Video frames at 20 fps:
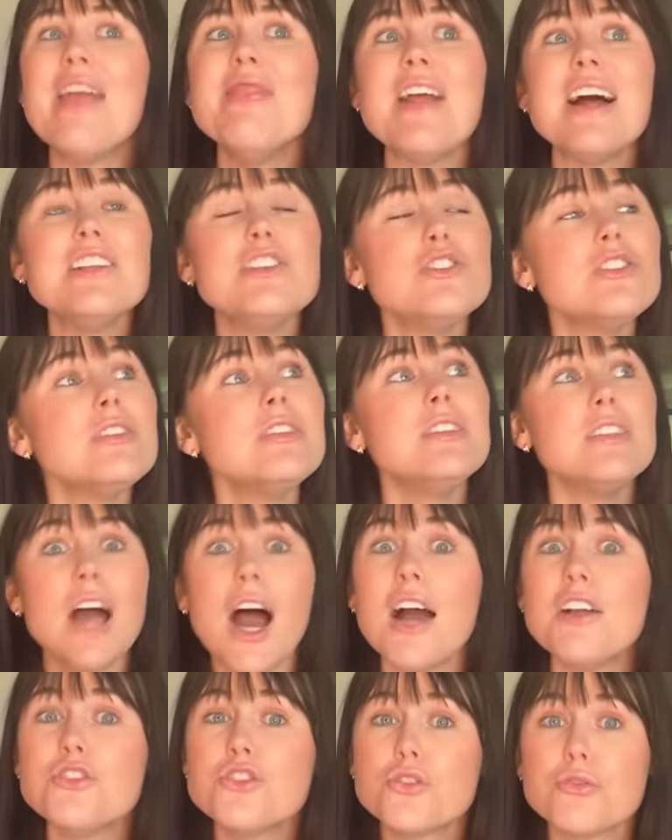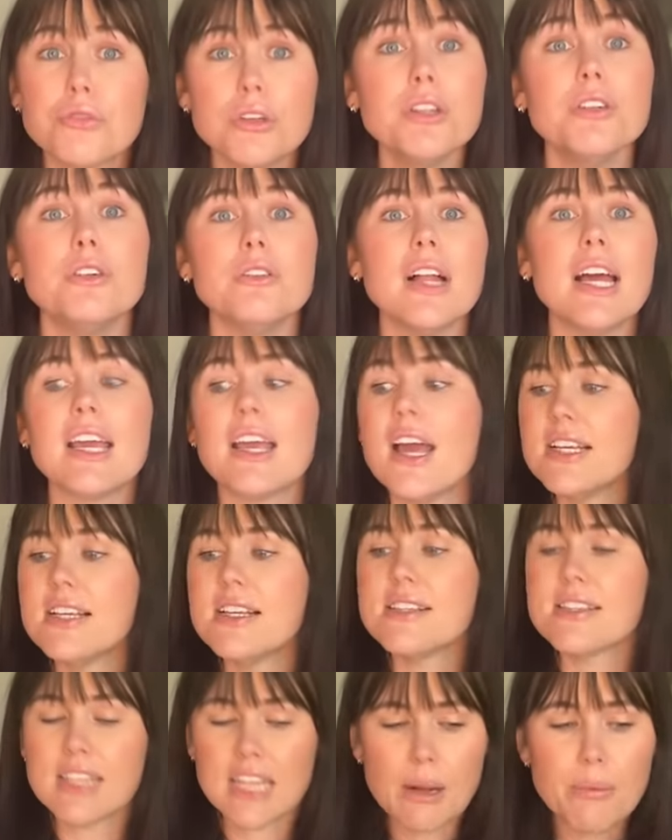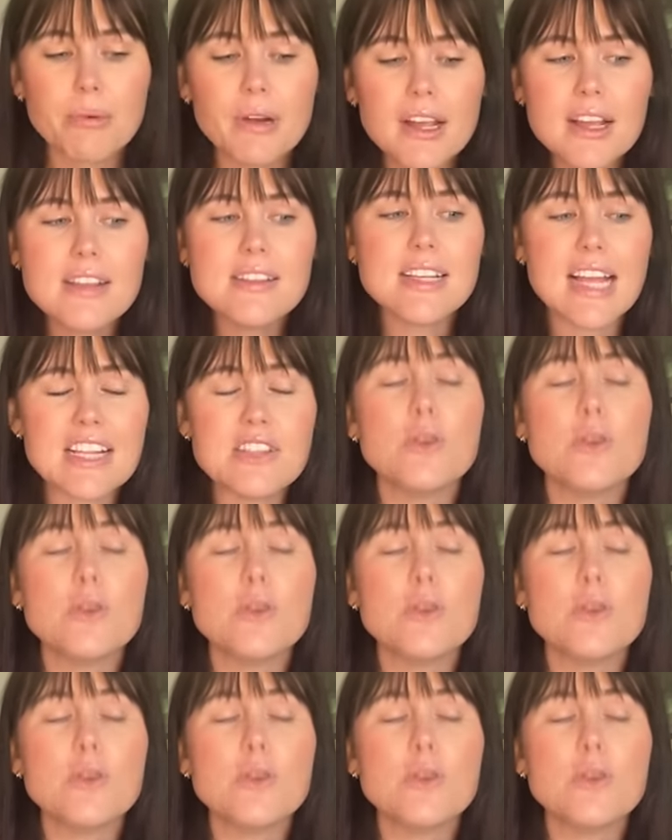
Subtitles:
And that's just not true. Like, celebrities,